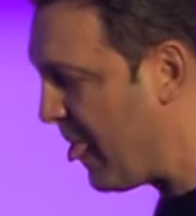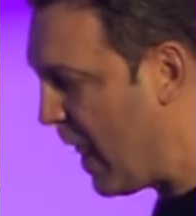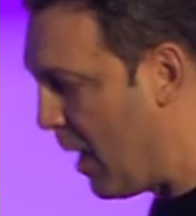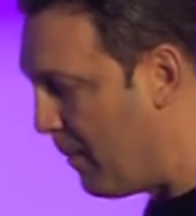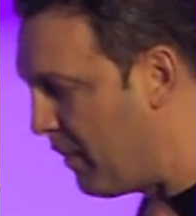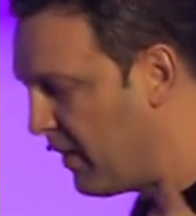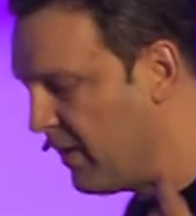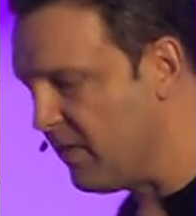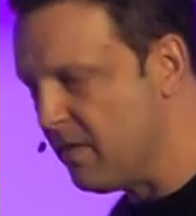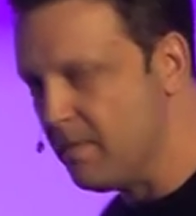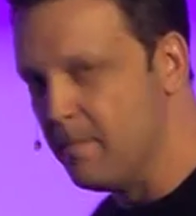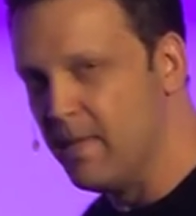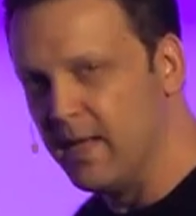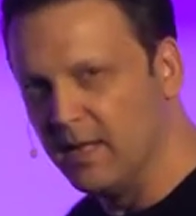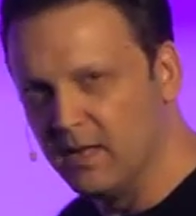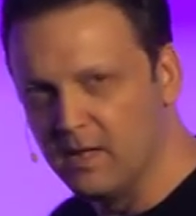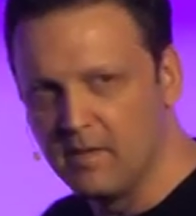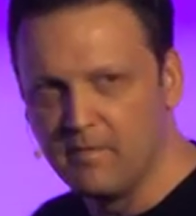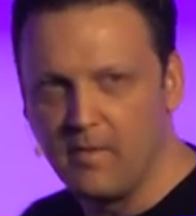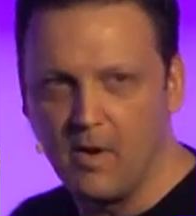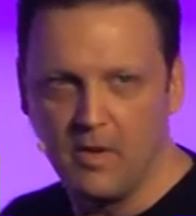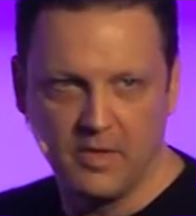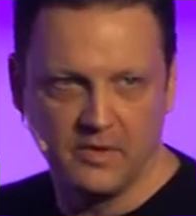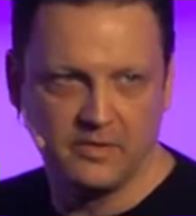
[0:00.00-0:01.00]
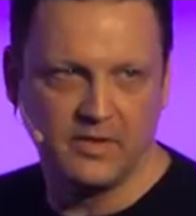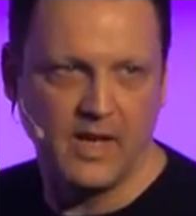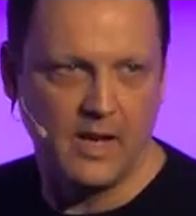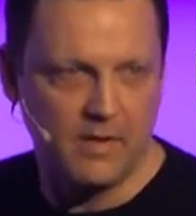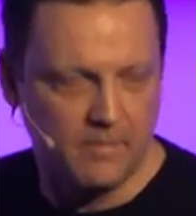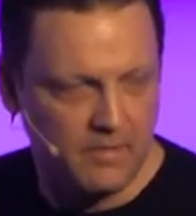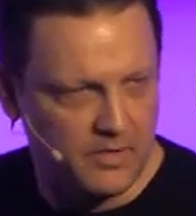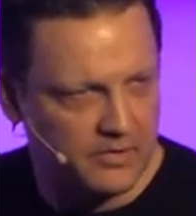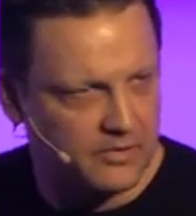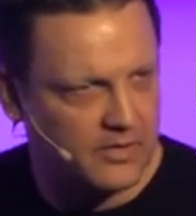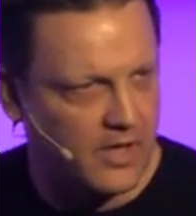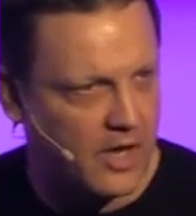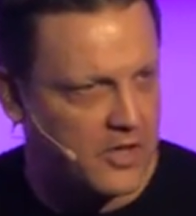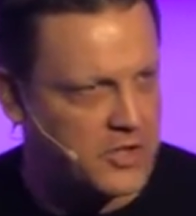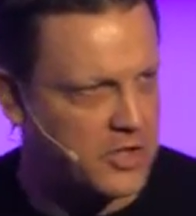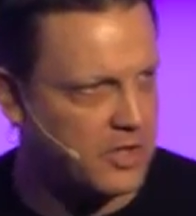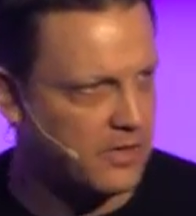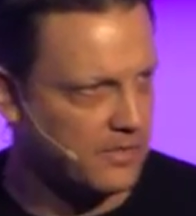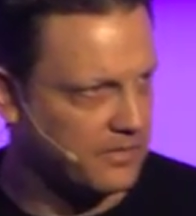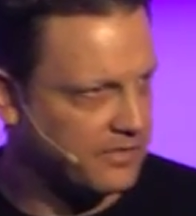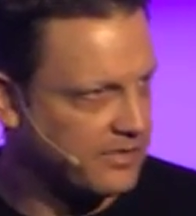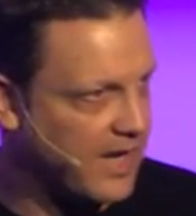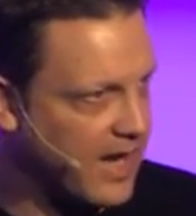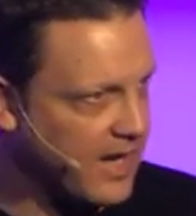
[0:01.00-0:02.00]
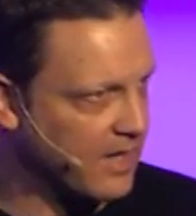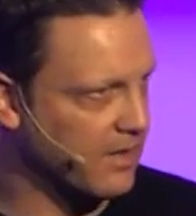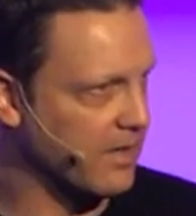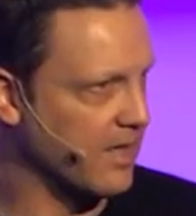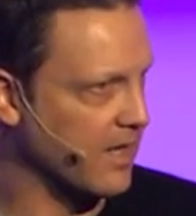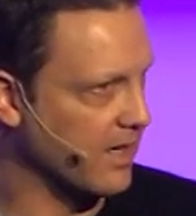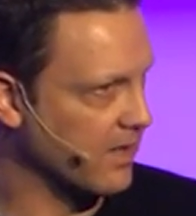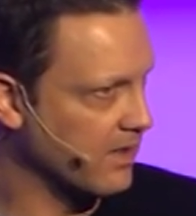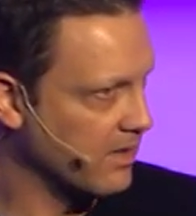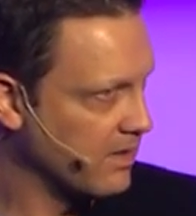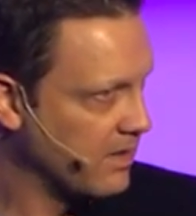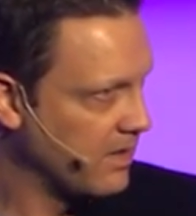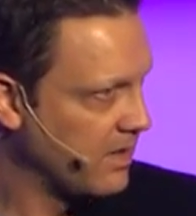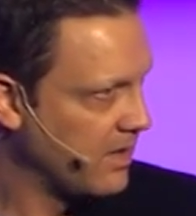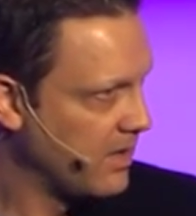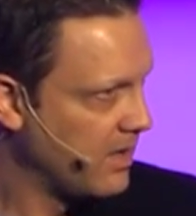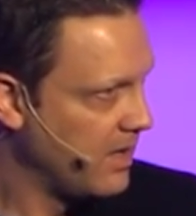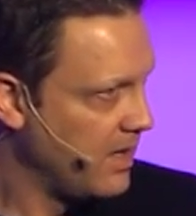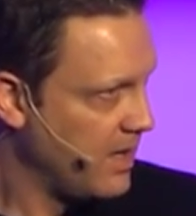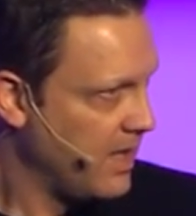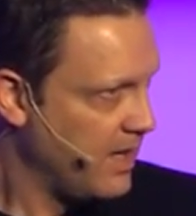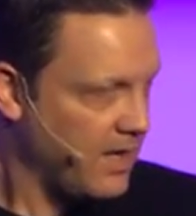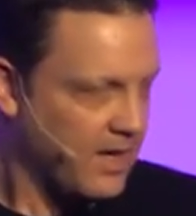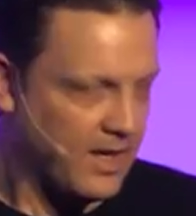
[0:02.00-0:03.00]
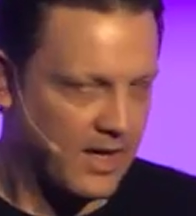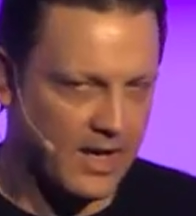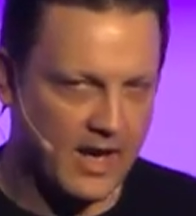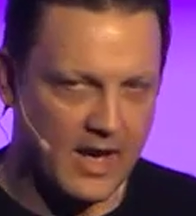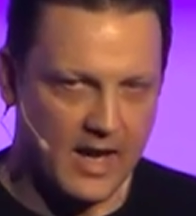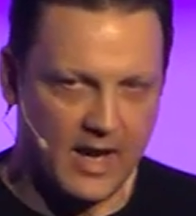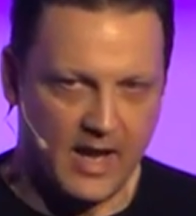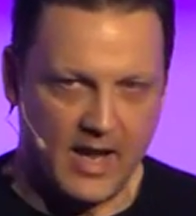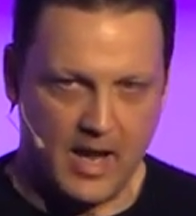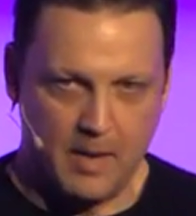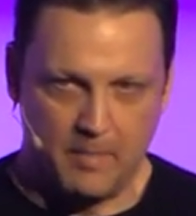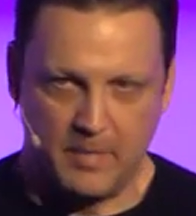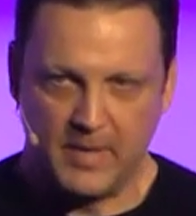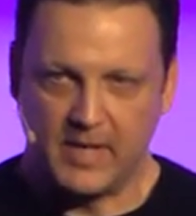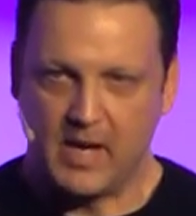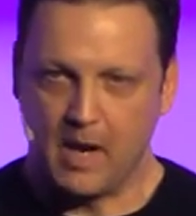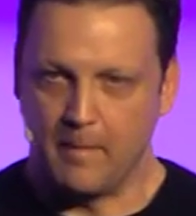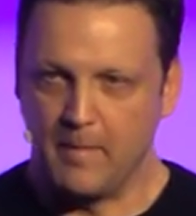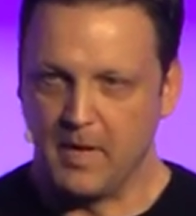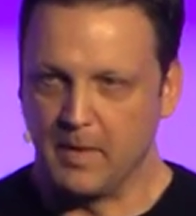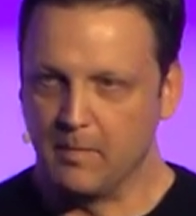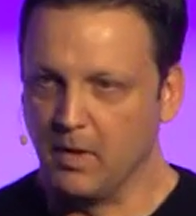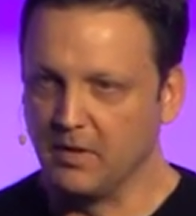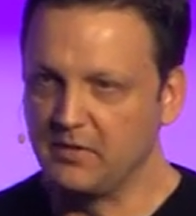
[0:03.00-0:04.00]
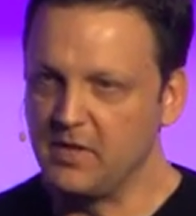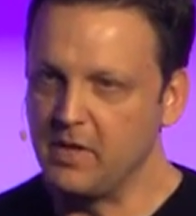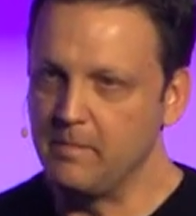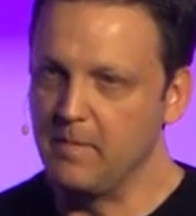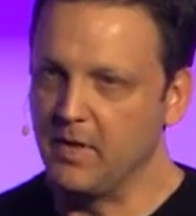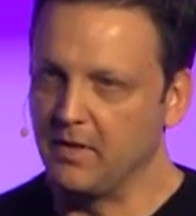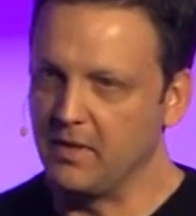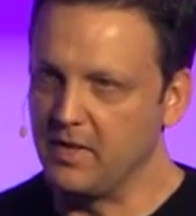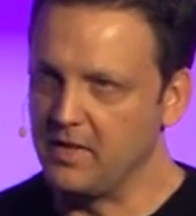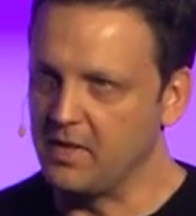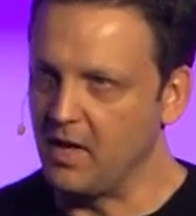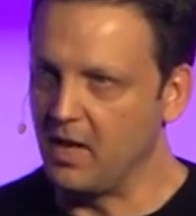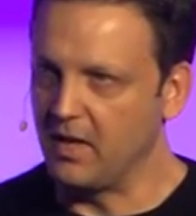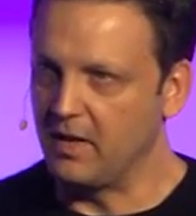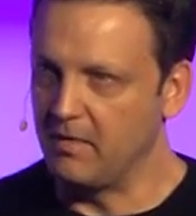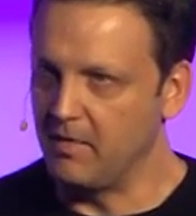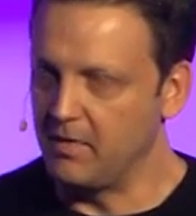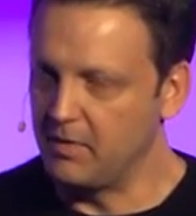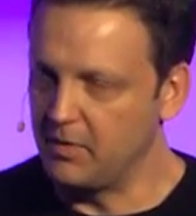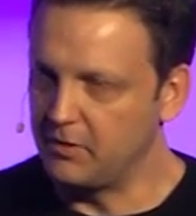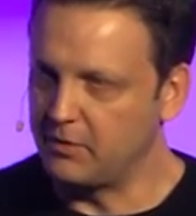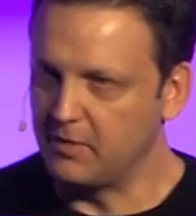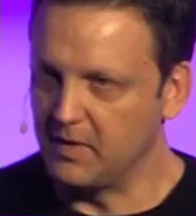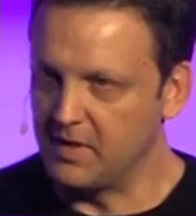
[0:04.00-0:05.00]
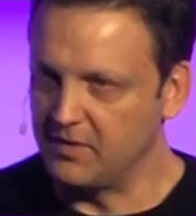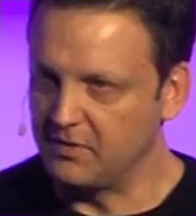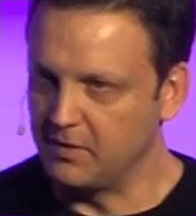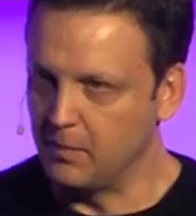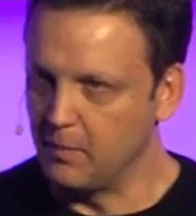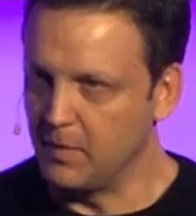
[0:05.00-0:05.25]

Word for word: But in the middle of all this kind of discussion of scaling uh, and becoming multi-billion dollar industries, and